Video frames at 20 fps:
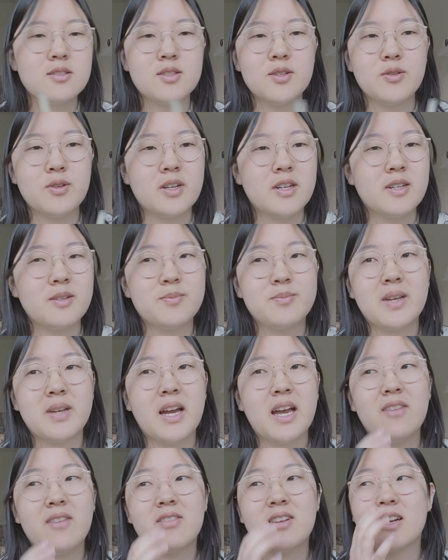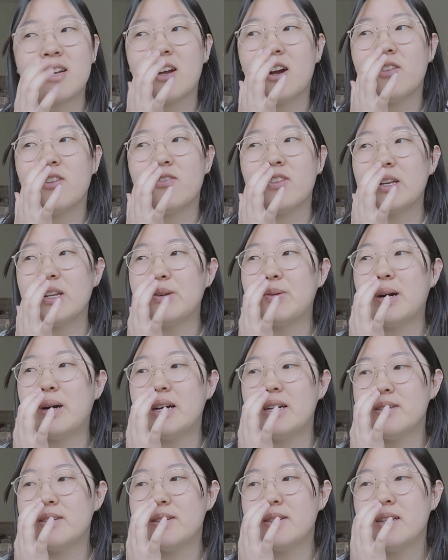so good. I haven't had coffee in a
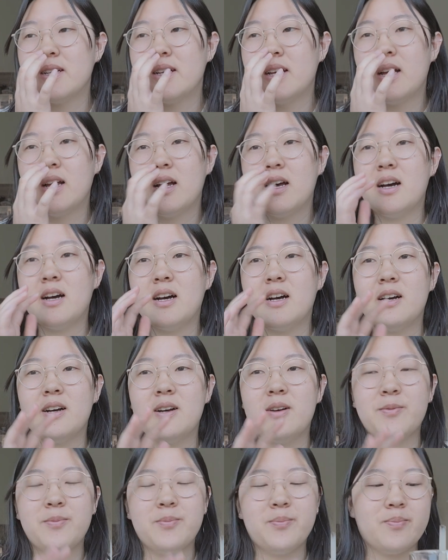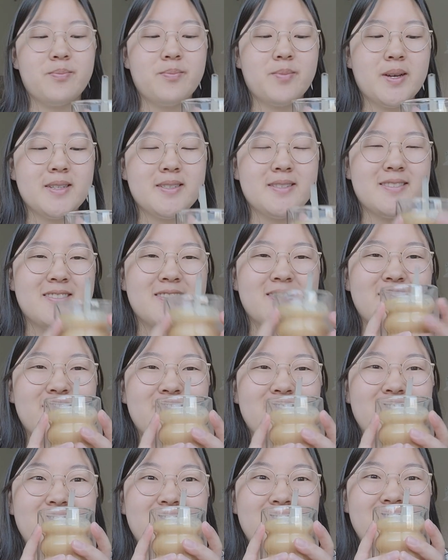while, um, but
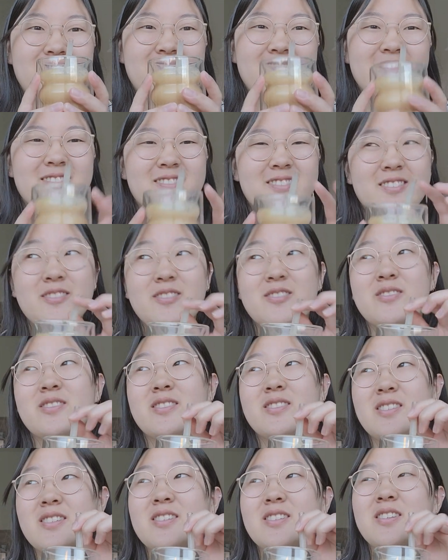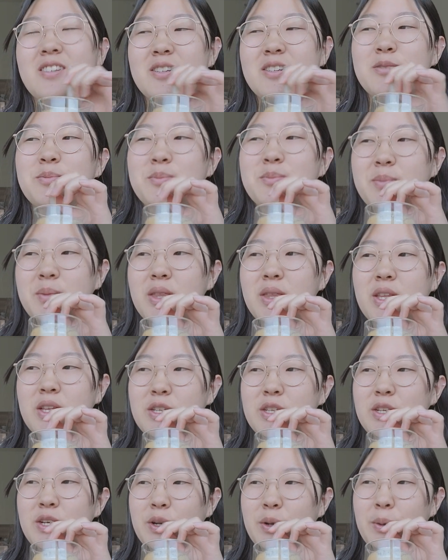oh, this is good. This
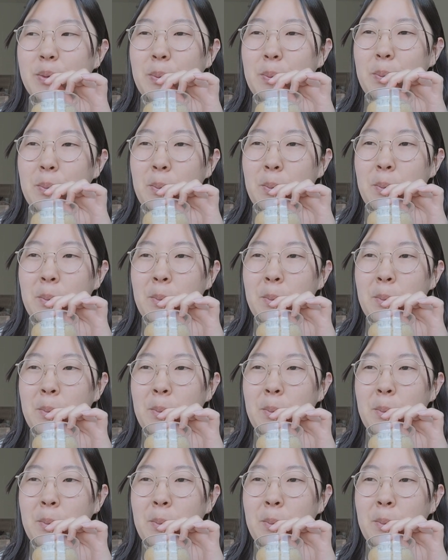is good.